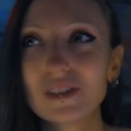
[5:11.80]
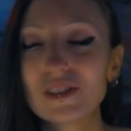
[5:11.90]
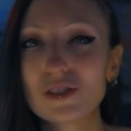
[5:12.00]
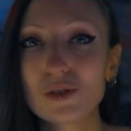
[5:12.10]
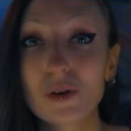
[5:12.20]

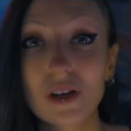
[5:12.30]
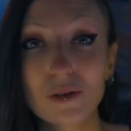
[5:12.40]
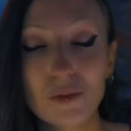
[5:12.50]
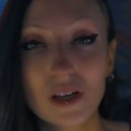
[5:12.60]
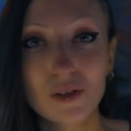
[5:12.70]
so I can
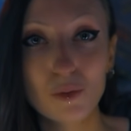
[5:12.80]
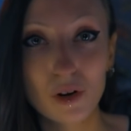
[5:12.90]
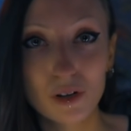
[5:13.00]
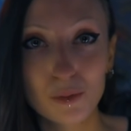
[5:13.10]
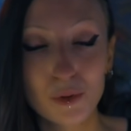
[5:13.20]
make it
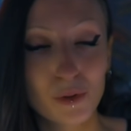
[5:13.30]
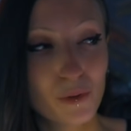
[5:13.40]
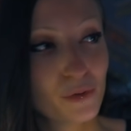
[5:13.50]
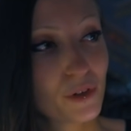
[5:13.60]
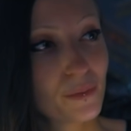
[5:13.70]

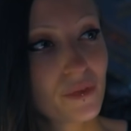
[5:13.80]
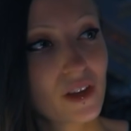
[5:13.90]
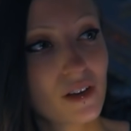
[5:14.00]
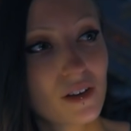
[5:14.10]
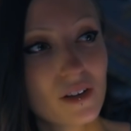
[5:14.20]
waterproof,
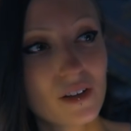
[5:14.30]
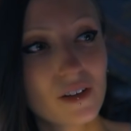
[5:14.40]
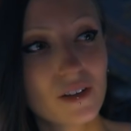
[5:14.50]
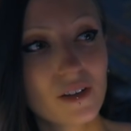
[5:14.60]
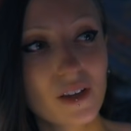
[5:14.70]

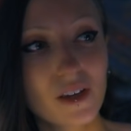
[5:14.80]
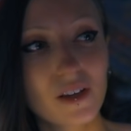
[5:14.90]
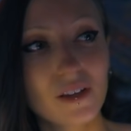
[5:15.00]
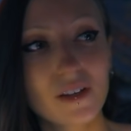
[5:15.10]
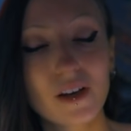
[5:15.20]

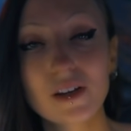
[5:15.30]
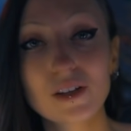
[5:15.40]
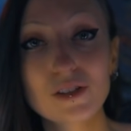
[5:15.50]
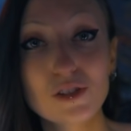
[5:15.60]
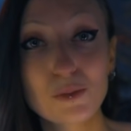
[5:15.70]
and I
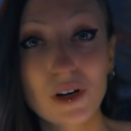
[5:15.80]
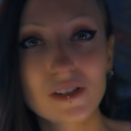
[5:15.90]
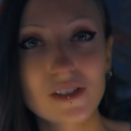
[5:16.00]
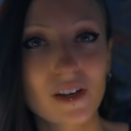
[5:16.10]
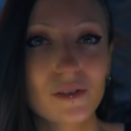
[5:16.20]
can spray it
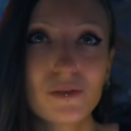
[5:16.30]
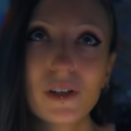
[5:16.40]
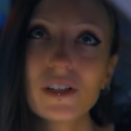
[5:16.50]
down if I